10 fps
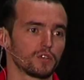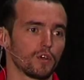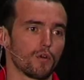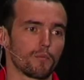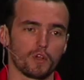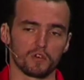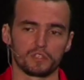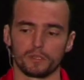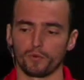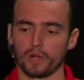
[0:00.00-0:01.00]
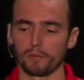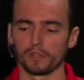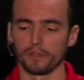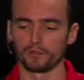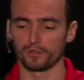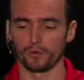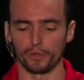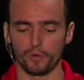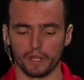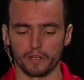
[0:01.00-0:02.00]
So because it's a programming language, so
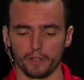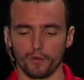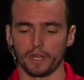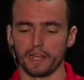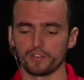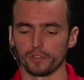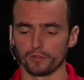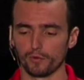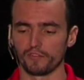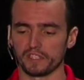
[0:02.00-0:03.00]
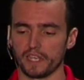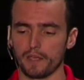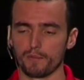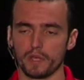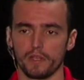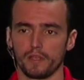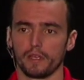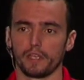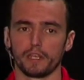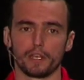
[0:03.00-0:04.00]
you can, you can actually do the same
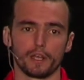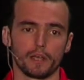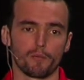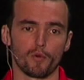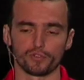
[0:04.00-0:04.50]
in uh,